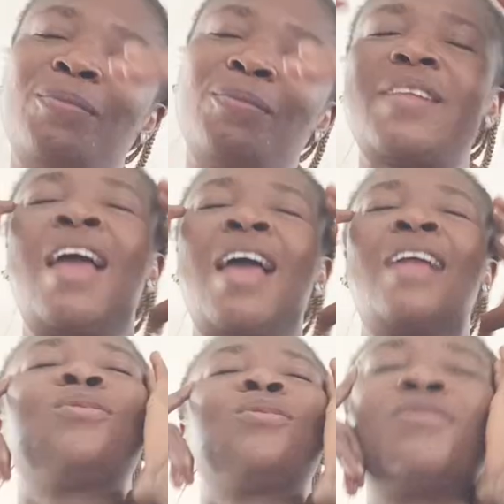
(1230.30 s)
I thought
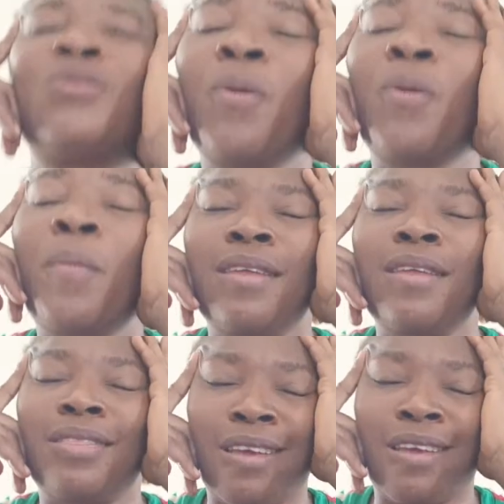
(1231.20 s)
of so many
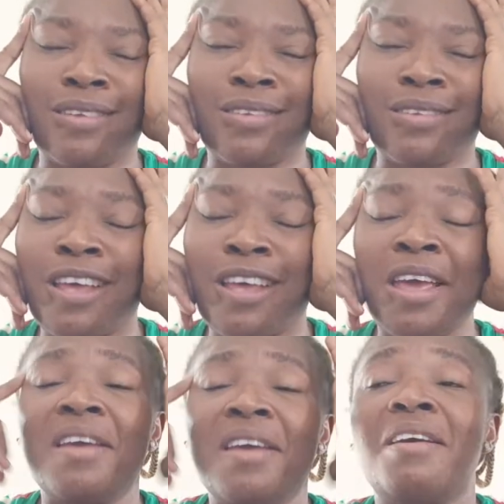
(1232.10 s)
things.
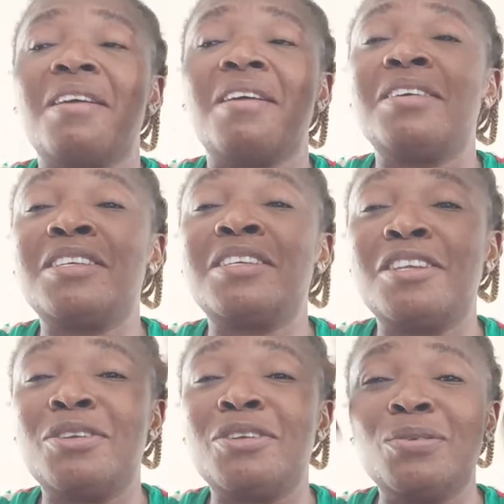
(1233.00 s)
Is it the
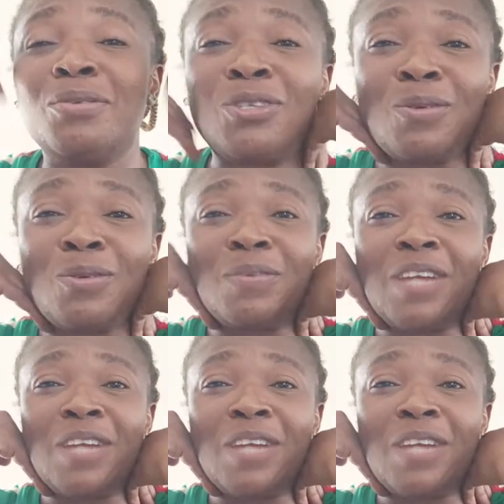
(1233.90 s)
YouTube that